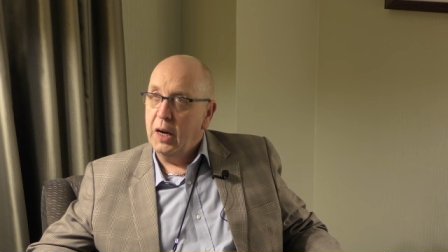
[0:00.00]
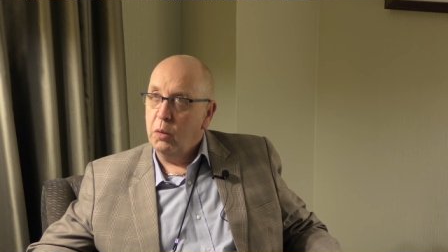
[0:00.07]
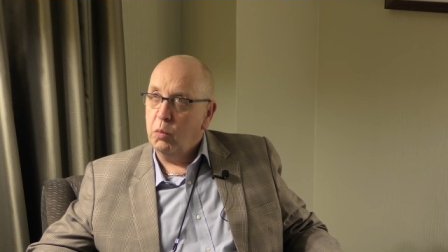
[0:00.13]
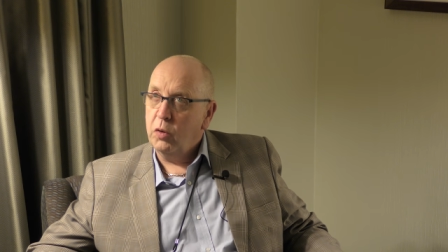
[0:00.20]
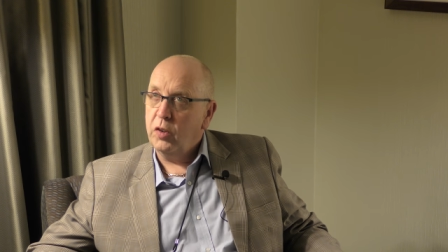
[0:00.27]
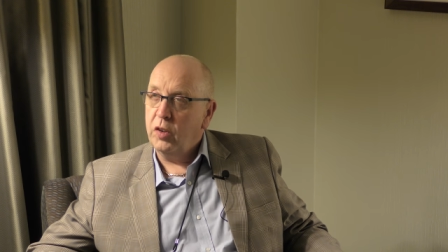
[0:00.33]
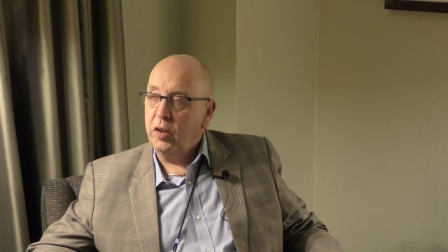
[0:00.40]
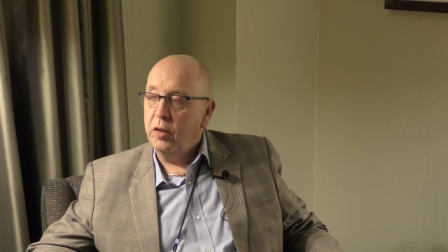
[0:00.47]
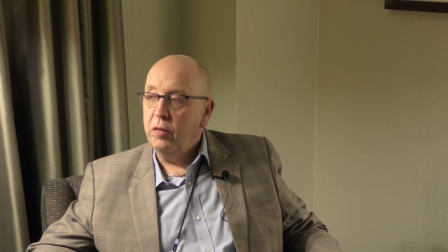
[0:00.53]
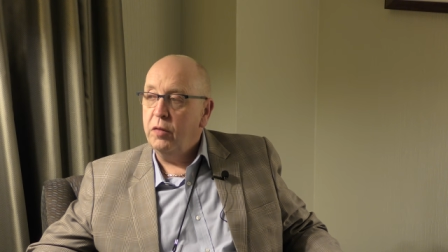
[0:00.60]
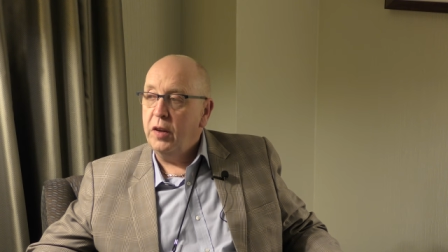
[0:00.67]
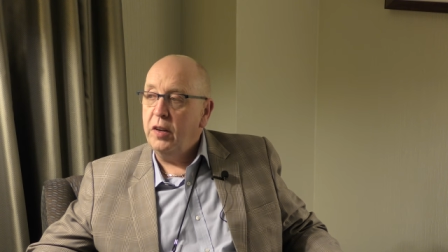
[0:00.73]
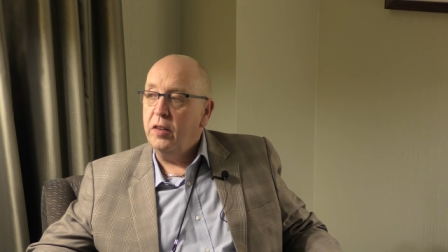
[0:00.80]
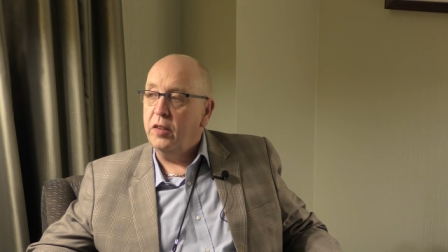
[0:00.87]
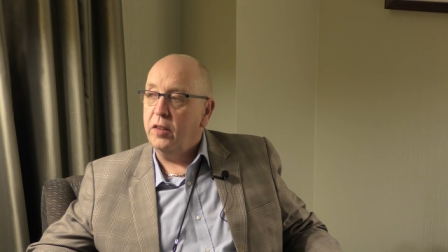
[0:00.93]
I wasn't
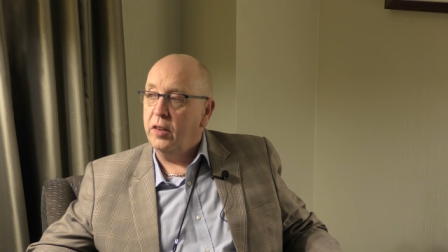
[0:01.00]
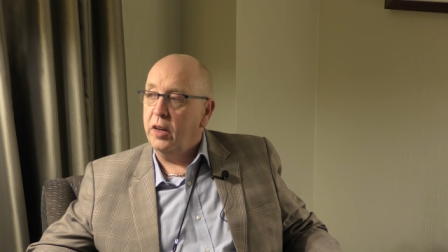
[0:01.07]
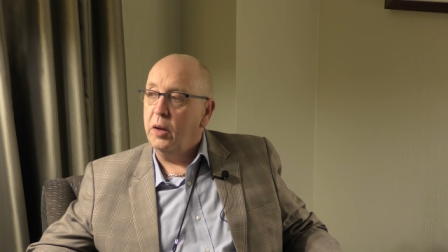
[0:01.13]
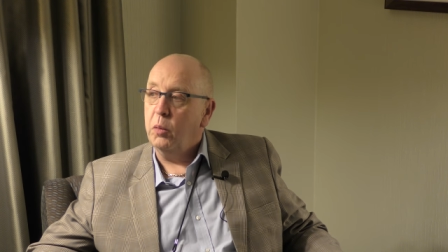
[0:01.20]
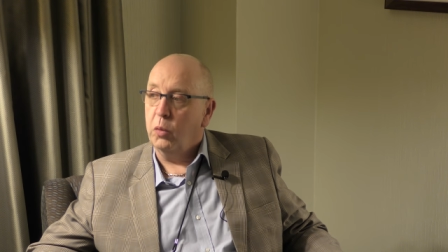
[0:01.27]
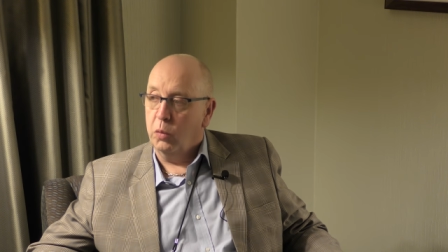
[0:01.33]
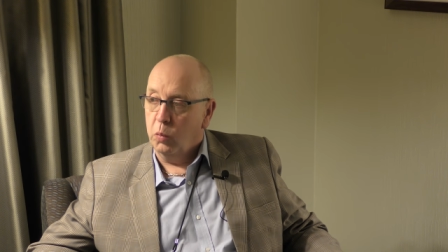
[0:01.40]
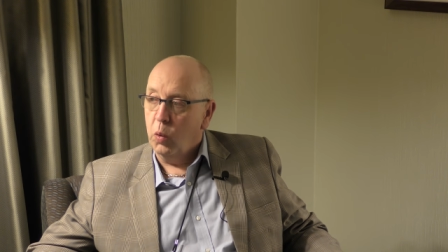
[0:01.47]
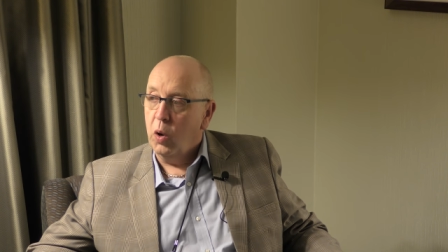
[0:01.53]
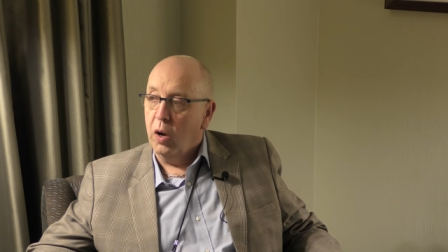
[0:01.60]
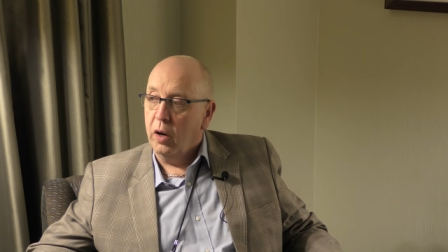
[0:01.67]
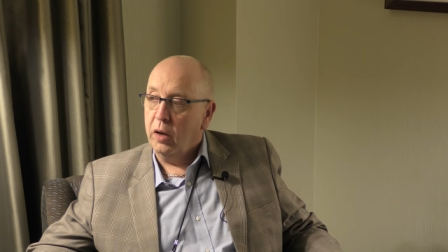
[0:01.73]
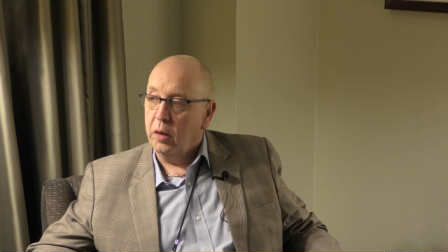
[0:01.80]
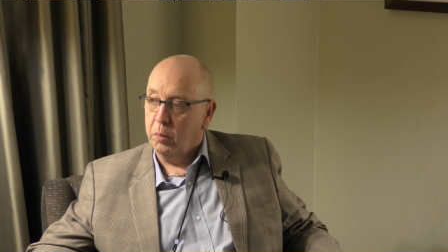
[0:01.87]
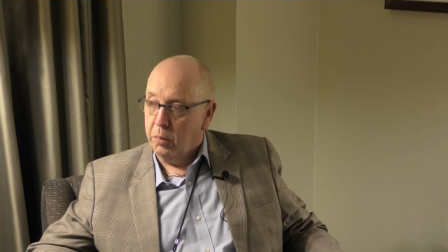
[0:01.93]
convinced that it would
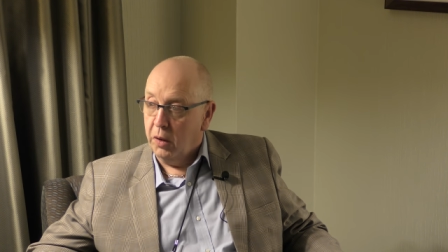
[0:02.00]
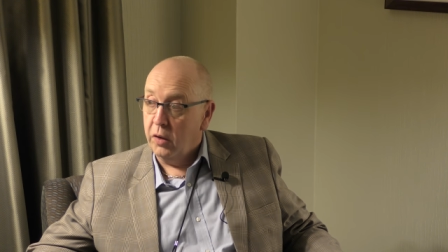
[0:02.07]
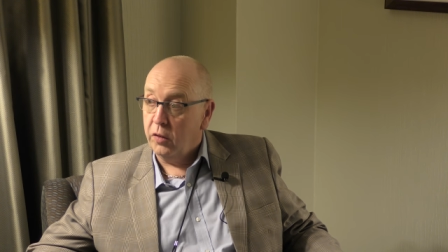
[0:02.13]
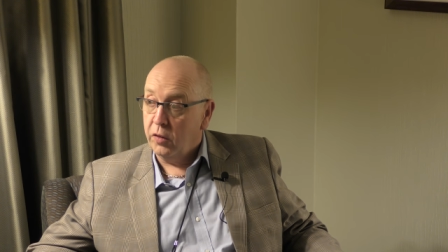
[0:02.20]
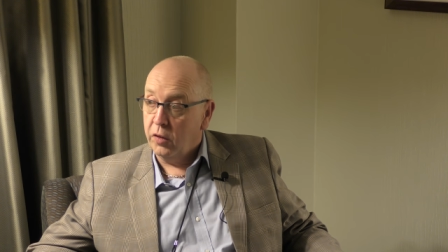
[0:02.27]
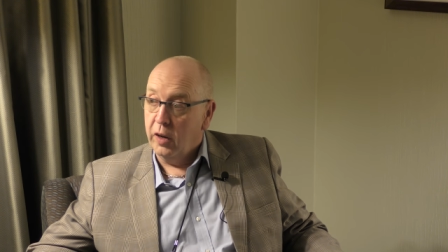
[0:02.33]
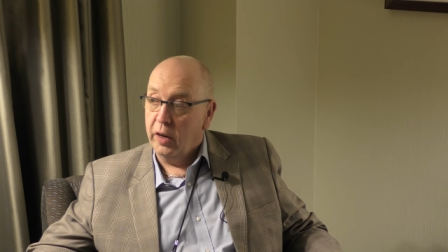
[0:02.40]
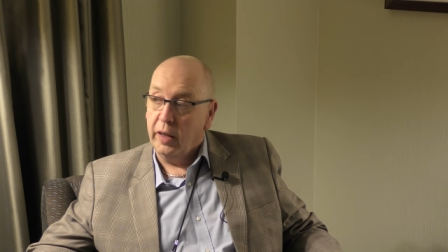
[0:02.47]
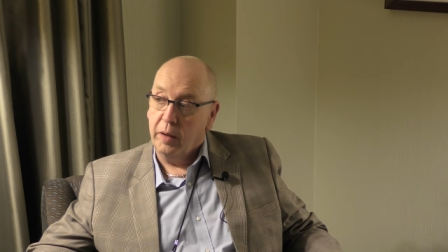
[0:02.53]
work personally.